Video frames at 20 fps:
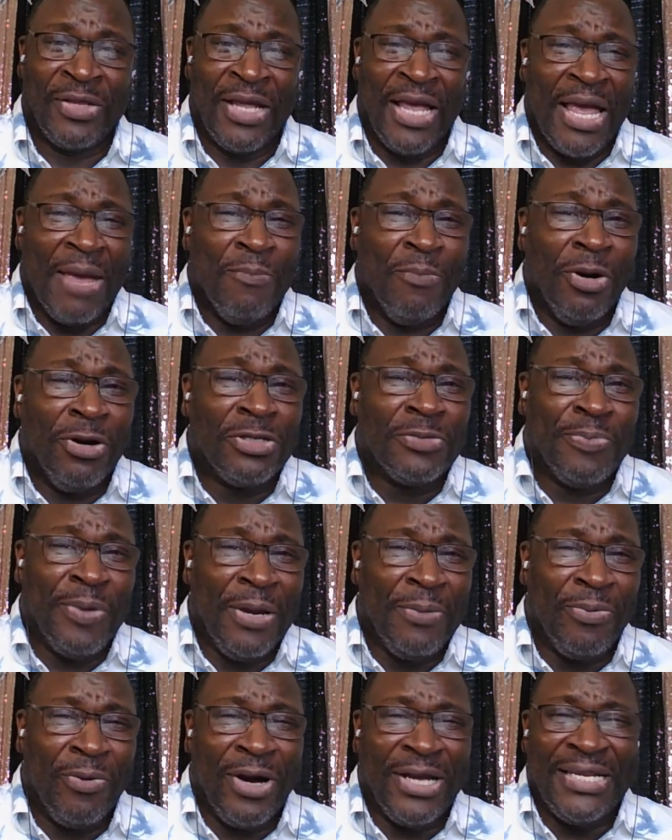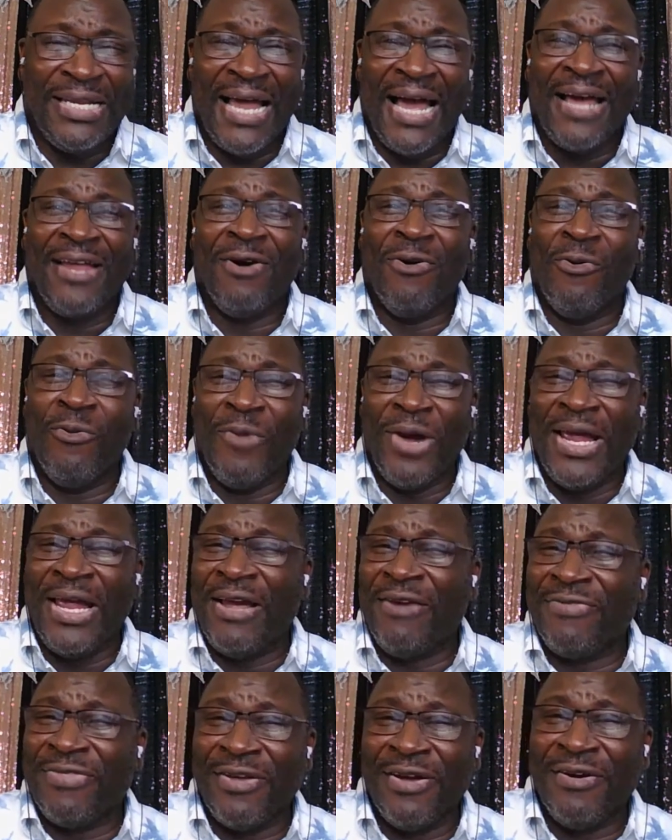And most people are not
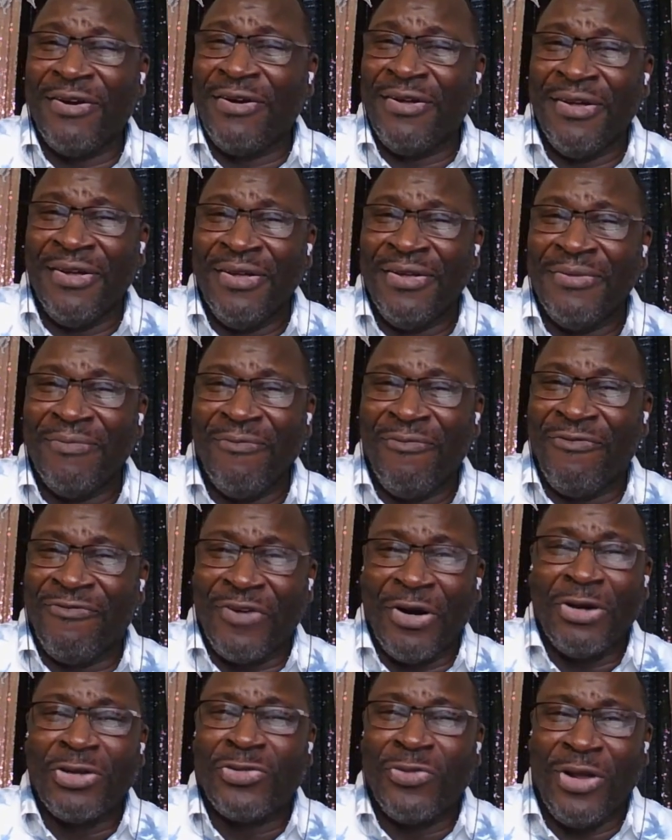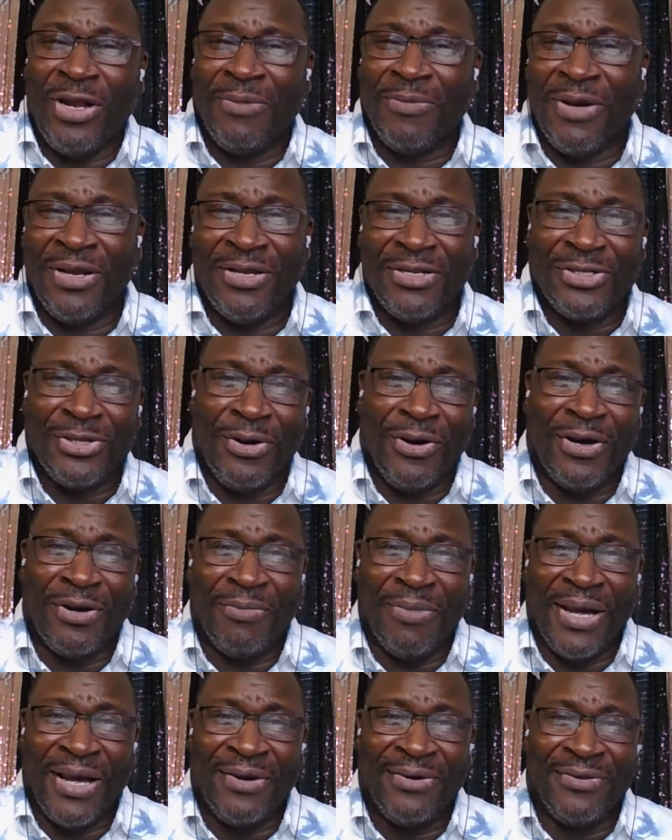aware of the first one I'm going to talk
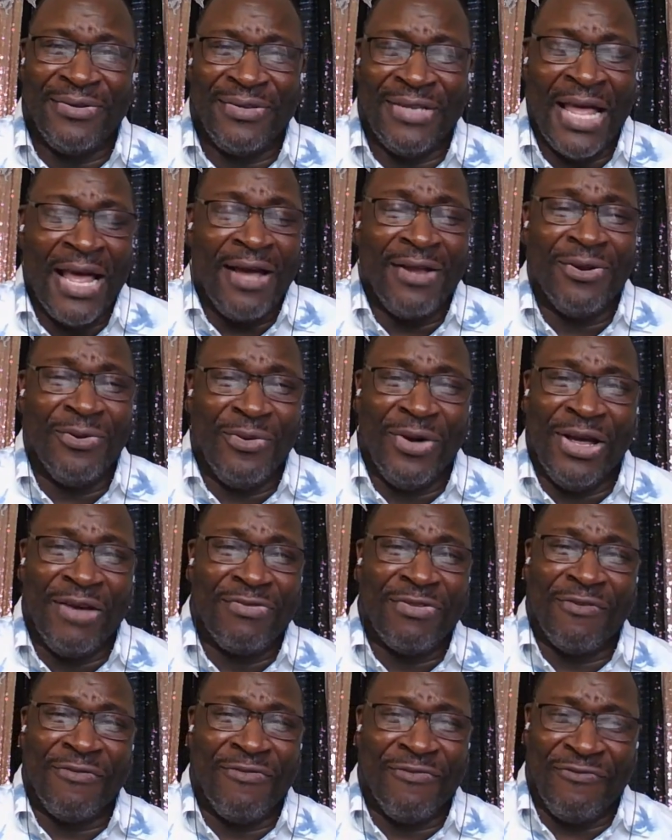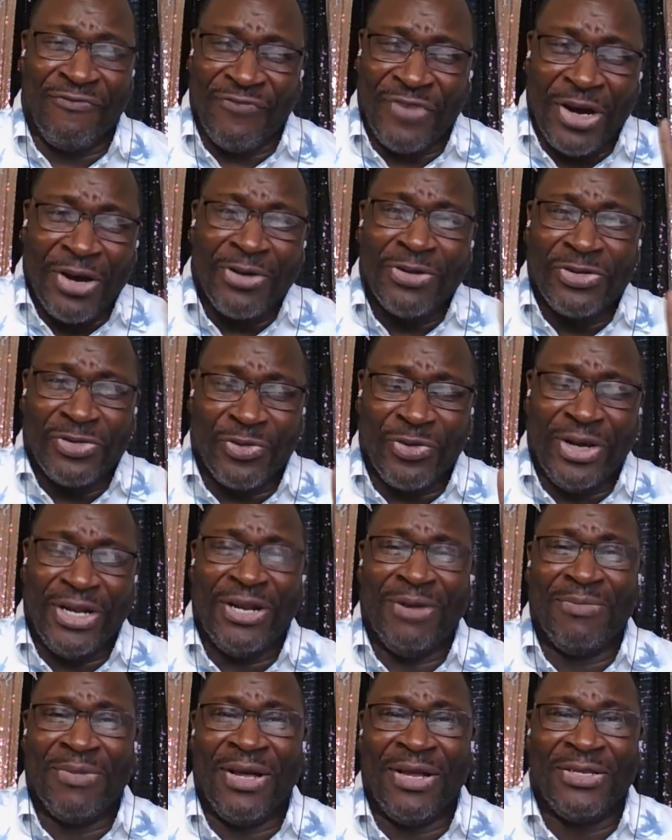about, not aware of the first one
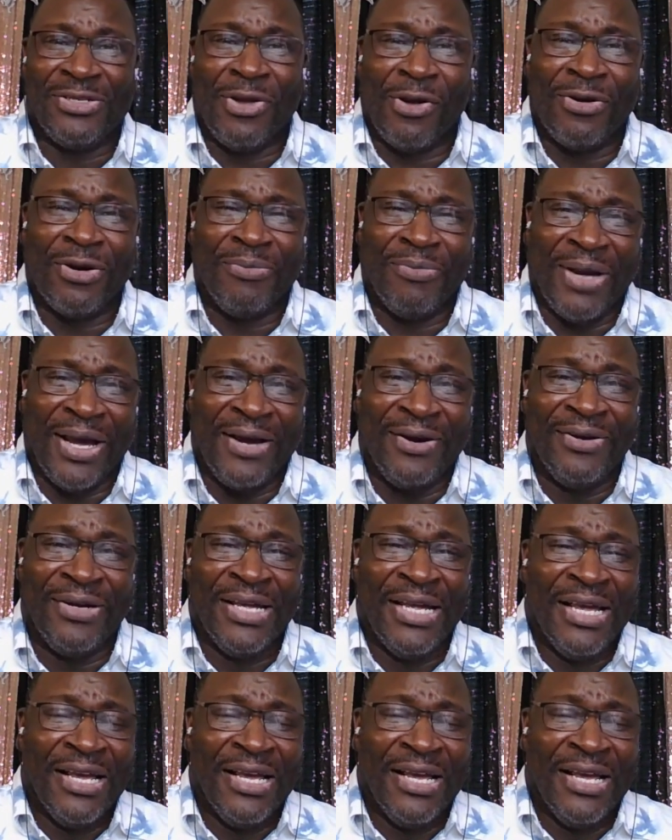I'm going to talk about.